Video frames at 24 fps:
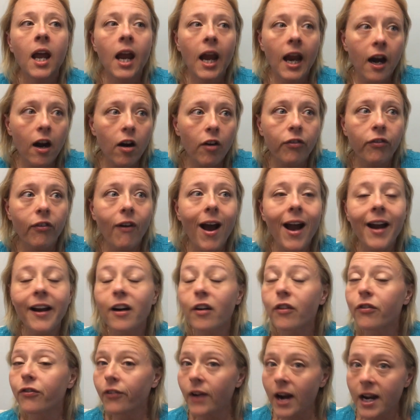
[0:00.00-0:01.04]
air
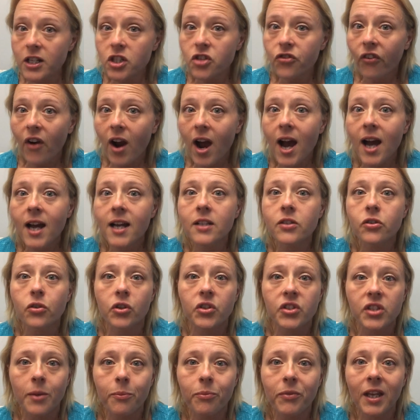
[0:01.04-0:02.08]
fryer French fries or
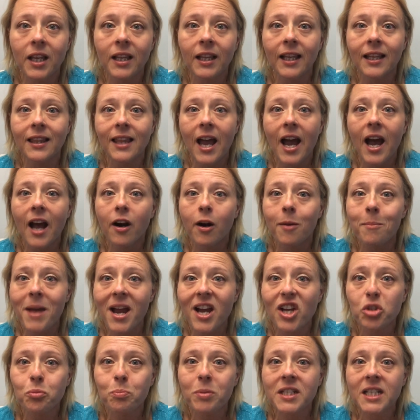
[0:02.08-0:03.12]
something like that, or
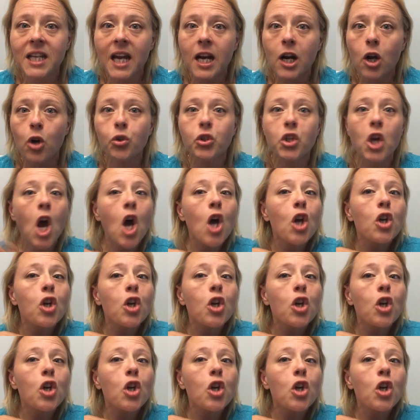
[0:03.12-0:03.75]
mashed potatoes,